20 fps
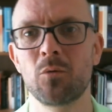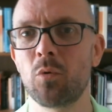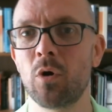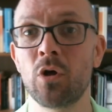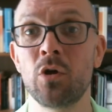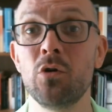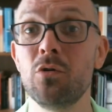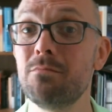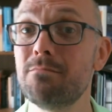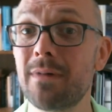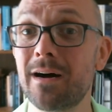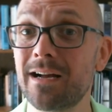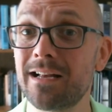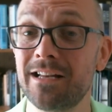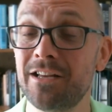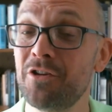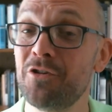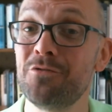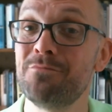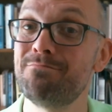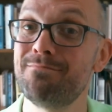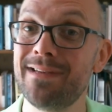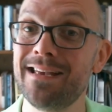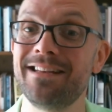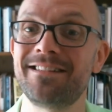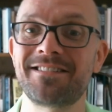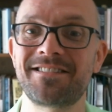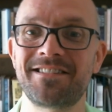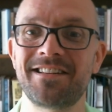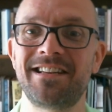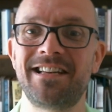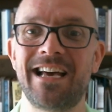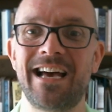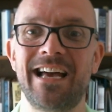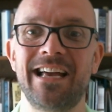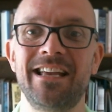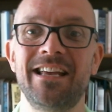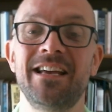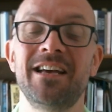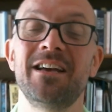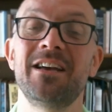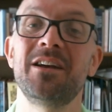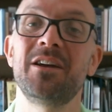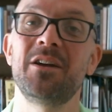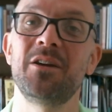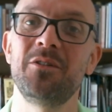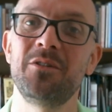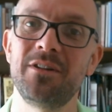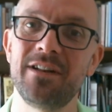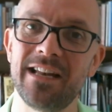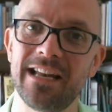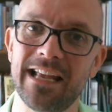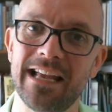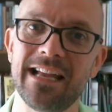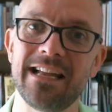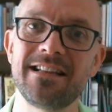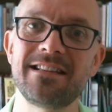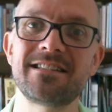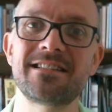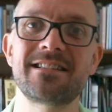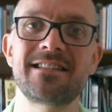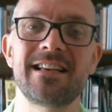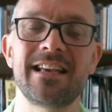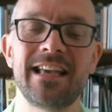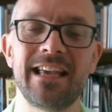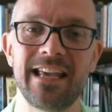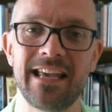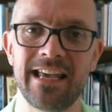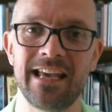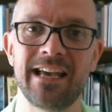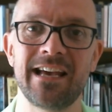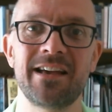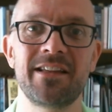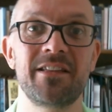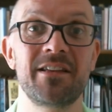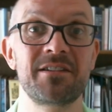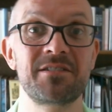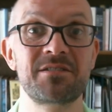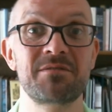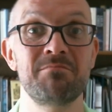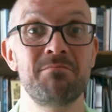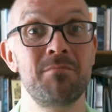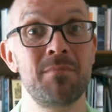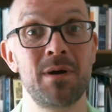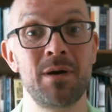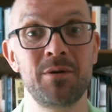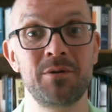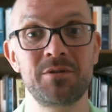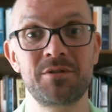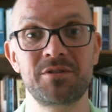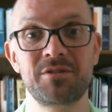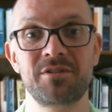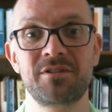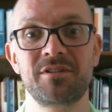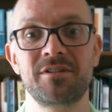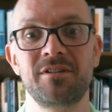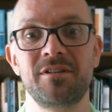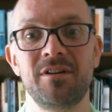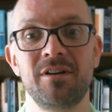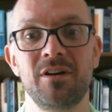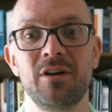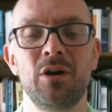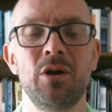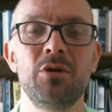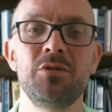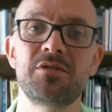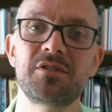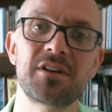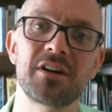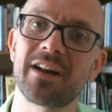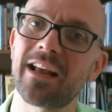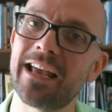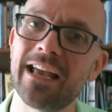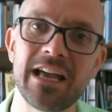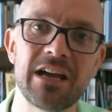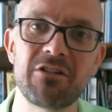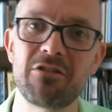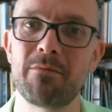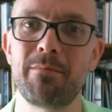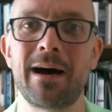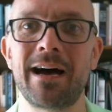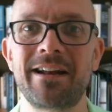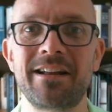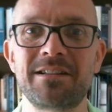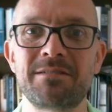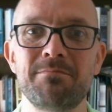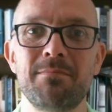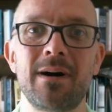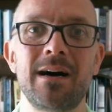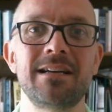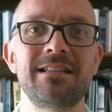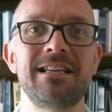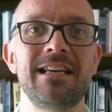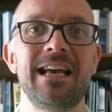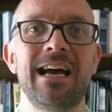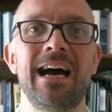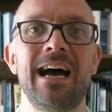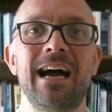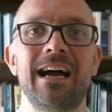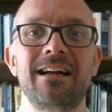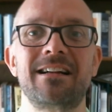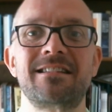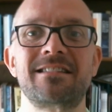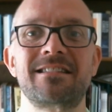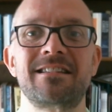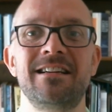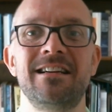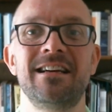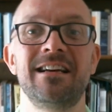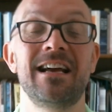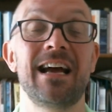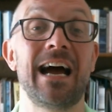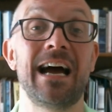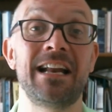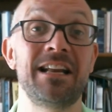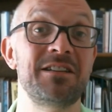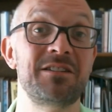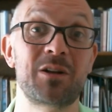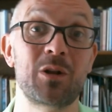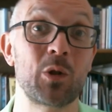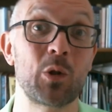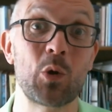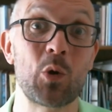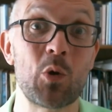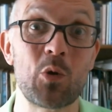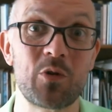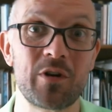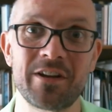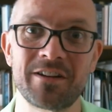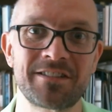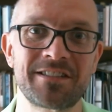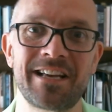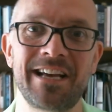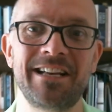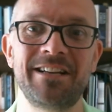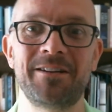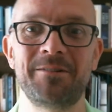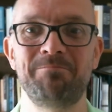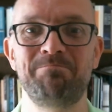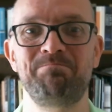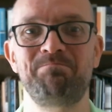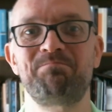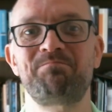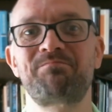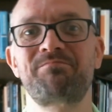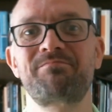Well, who might you meet today who needs to hear this most? Who's going to hear about his mighty acts and his glorious kingdom?